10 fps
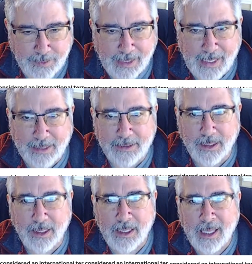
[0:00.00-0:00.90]
And
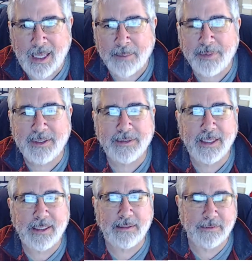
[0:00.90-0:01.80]
but the
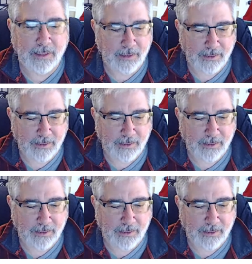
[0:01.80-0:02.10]
thing is,